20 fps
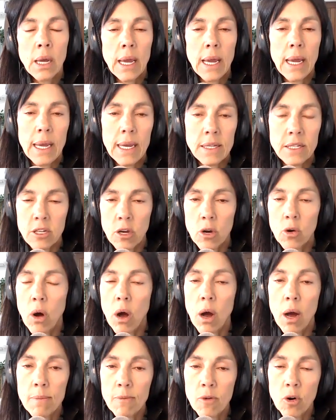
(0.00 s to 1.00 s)
And so
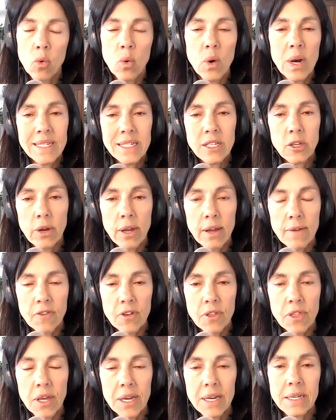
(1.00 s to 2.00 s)
I'm always looking
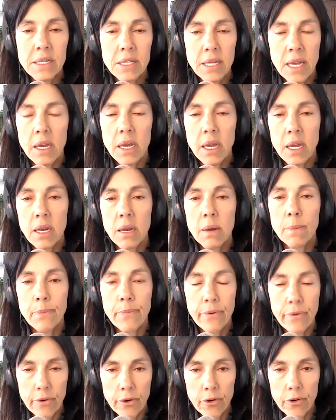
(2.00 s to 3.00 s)
for things that can
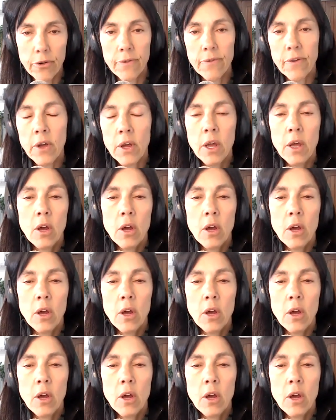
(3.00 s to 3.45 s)
improve